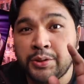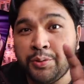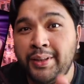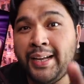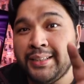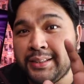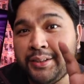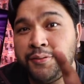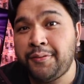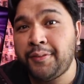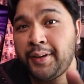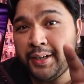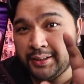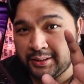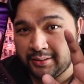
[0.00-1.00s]
So that's the
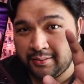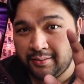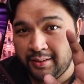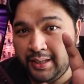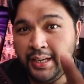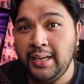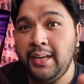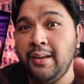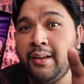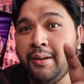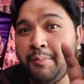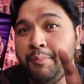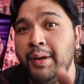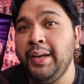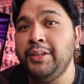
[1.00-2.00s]
first key
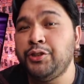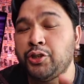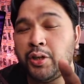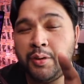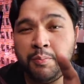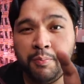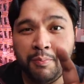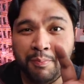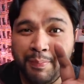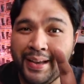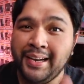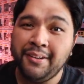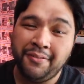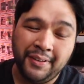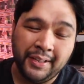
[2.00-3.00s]
major
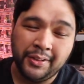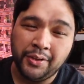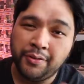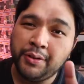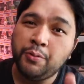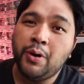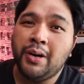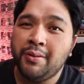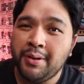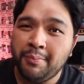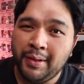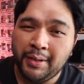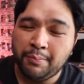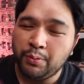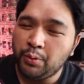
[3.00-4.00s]
benefit of the Huawei
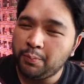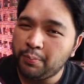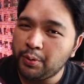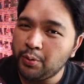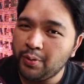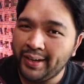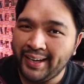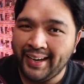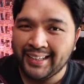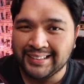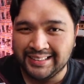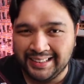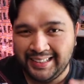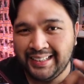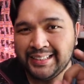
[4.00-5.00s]
Matebook Pro
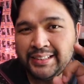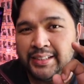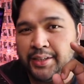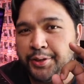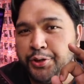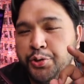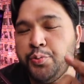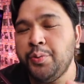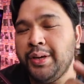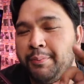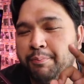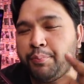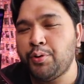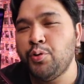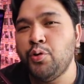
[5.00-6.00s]
X. It's the new
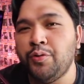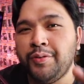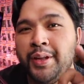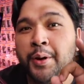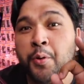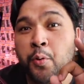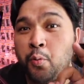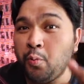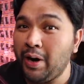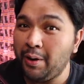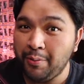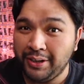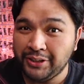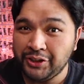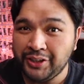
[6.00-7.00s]
improved Huawei